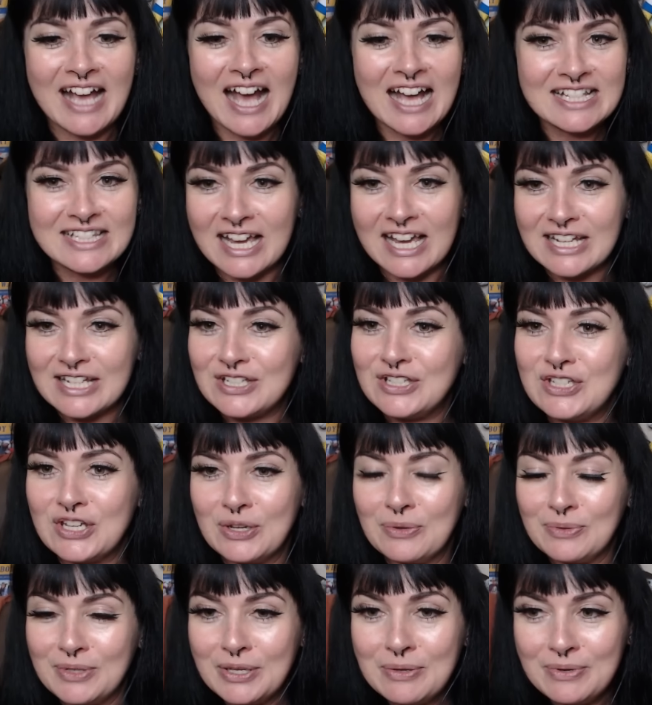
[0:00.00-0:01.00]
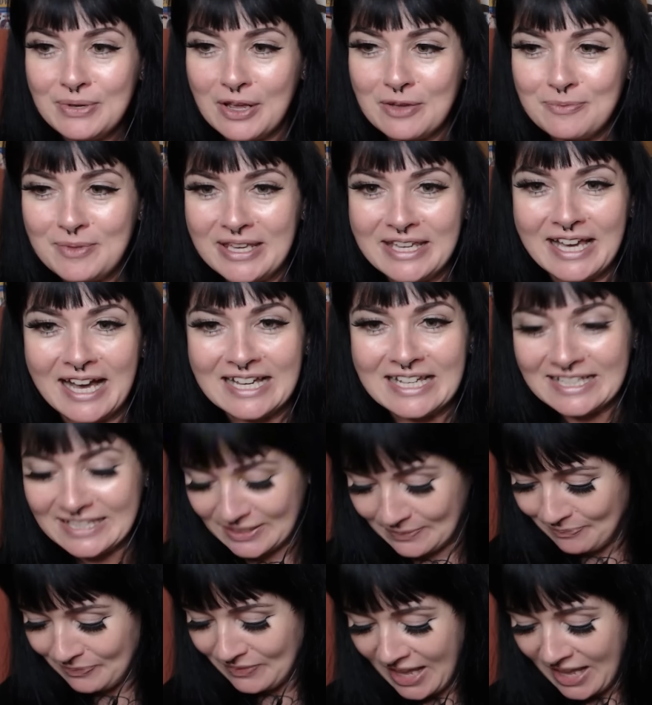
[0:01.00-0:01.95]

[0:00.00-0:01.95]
as I do. You know me, guys.